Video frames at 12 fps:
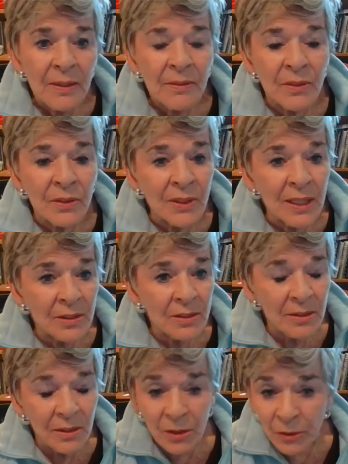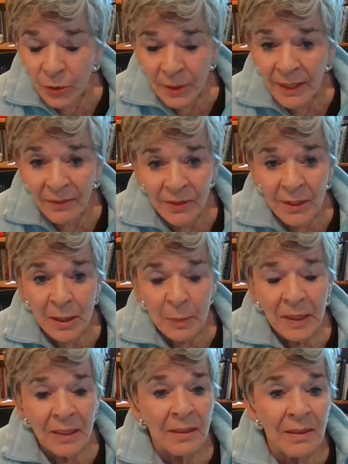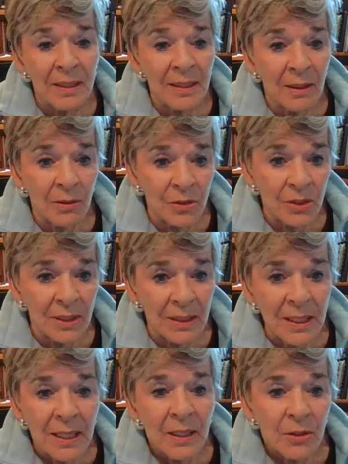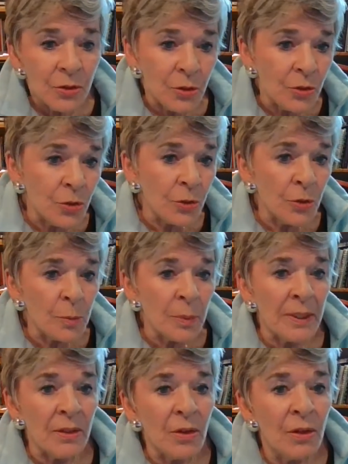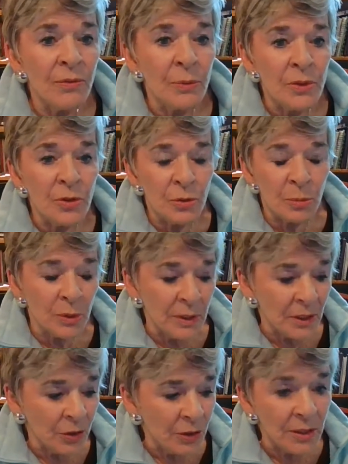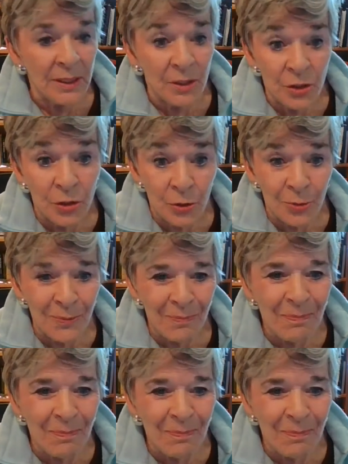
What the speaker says: the less you can't think about anything else, and so you turn your brain off, which is really a good thing to do.